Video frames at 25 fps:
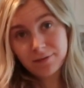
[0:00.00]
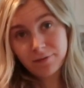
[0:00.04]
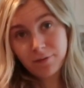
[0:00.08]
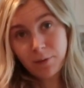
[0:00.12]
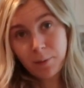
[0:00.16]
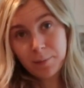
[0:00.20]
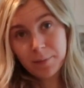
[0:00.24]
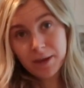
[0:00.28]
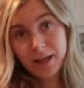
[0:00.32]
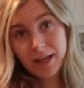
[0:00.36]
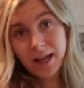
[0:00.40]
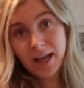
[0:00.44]
if
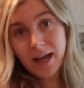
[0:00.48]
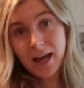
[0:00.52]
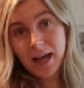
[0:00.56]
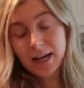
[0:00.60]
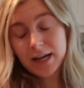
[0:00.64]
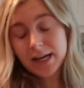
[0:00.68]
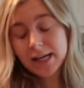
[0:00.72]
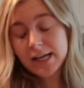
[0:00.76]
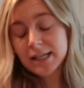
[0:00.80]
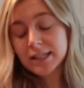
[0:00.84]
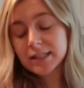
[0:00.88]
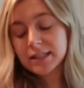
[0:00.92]
I'm being
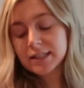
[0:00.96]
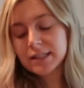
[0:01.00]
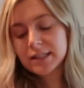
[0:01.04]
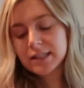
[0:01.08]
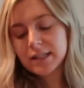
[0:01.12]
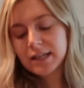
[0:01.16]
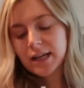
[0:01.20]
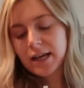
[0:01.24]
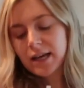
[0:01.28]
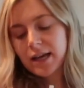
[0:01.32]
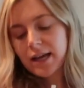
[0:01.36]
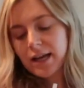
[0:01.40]
honest.
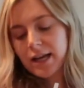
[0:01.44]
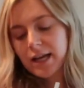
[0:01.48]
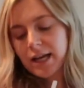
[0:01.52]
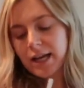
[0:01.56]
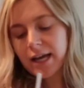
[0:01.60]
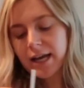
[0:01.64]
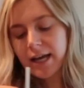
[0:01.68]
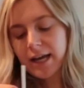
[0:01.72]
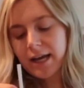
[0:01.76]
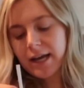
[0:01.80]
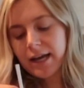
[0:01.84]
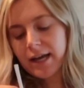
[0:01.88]

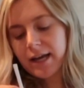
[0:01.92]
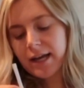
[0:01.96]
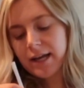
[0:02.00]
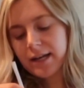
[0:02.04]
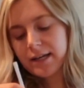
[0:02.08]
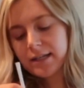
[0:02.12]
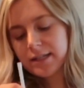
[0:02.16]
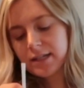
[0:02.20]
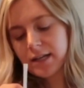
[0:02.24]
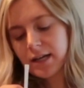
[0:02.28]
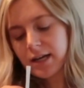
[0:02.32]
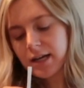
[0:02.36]

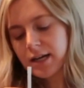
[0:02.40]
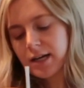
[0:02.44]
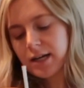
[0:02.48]
And